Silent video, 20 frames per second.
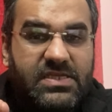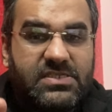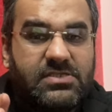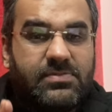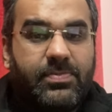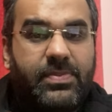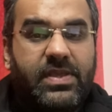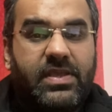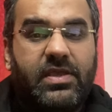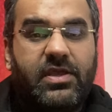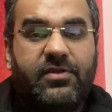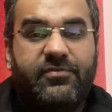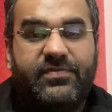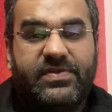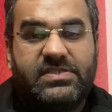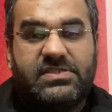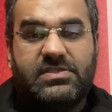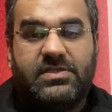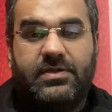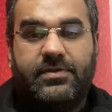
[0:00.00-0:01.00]
is being
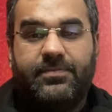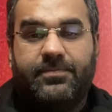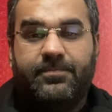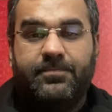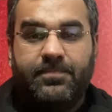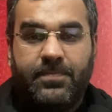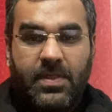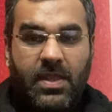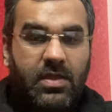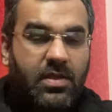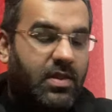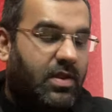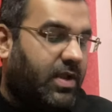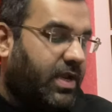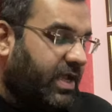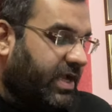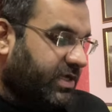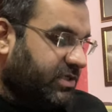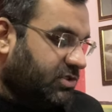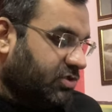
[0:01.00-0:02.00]
invested
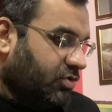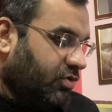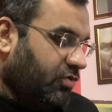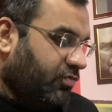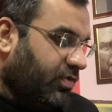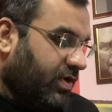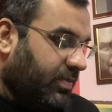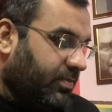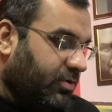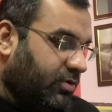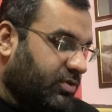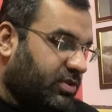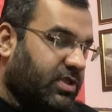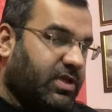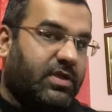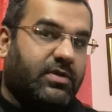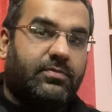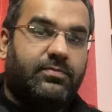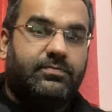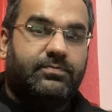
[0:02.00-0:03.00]
like i show you one more thing